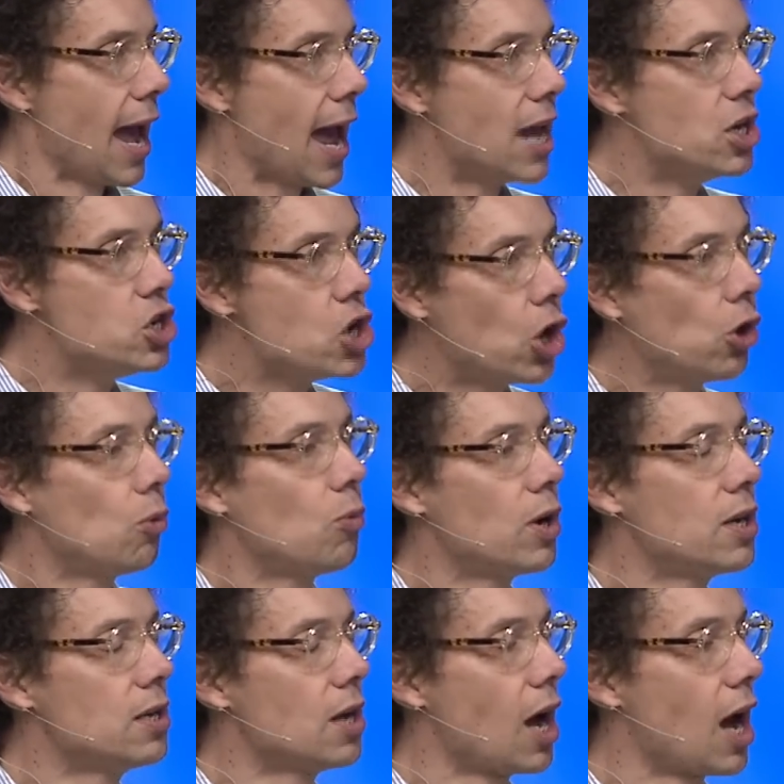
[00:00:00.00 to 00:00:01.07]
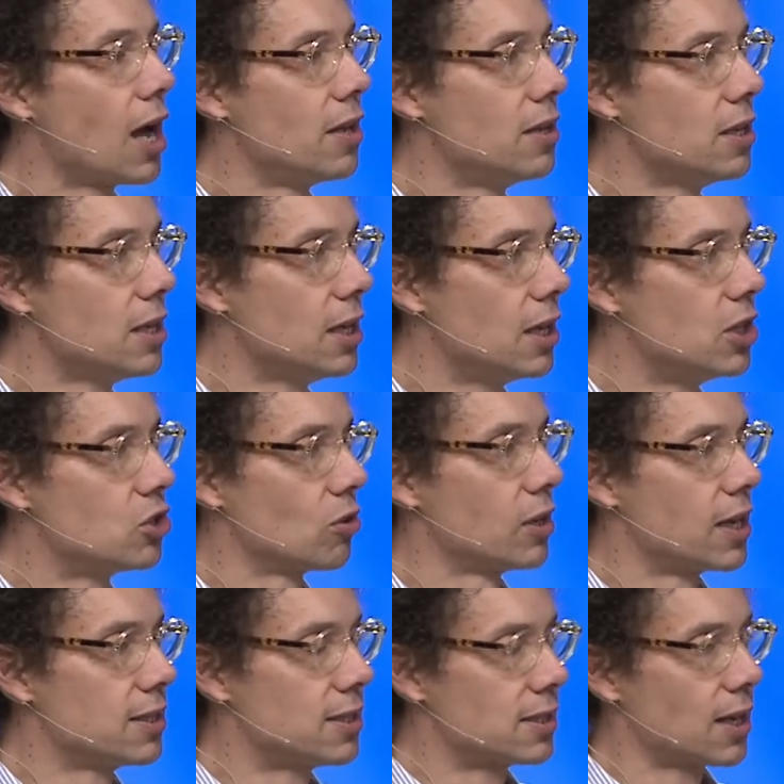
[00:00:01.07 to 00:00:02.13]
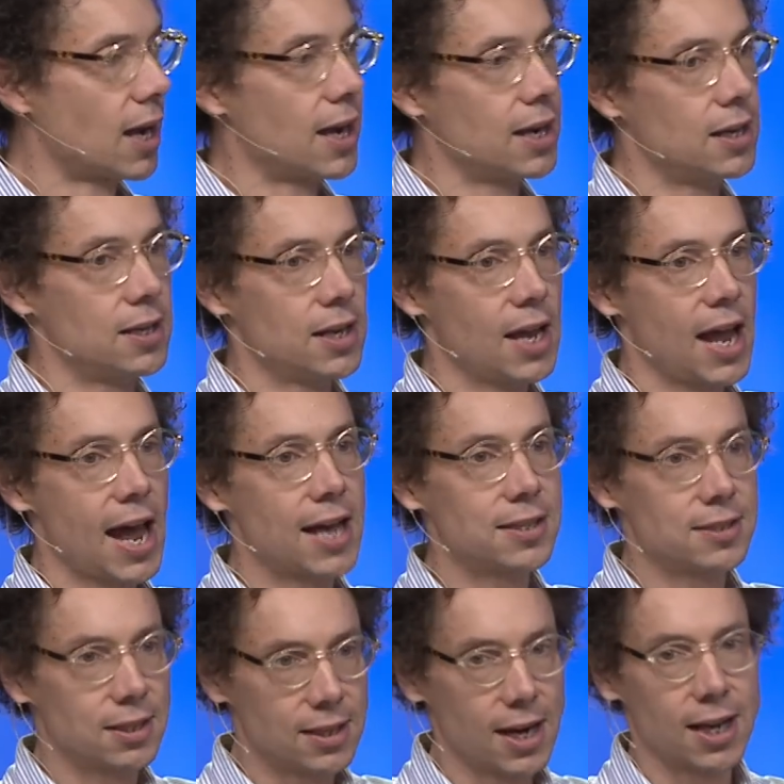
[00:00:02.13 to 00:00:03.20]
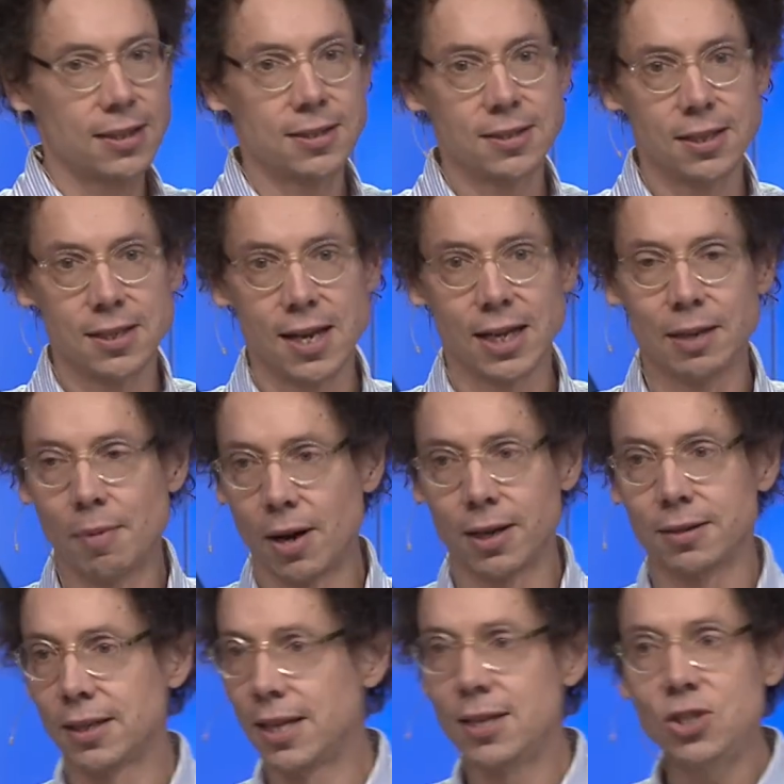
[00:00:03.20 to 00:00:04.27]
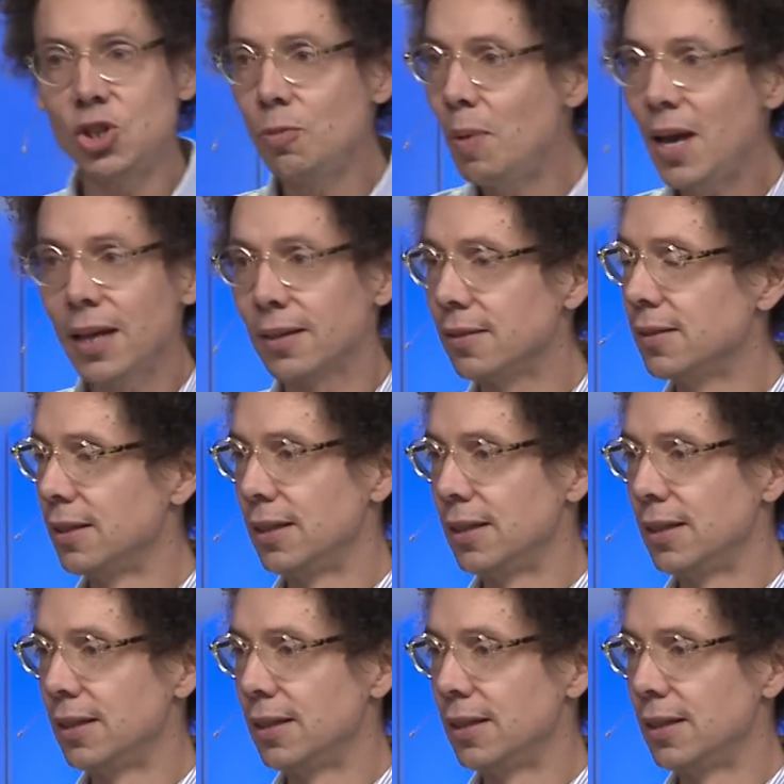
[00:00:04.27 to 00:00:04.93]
And no one on the Israelite side has the guts to take him on. He's too big.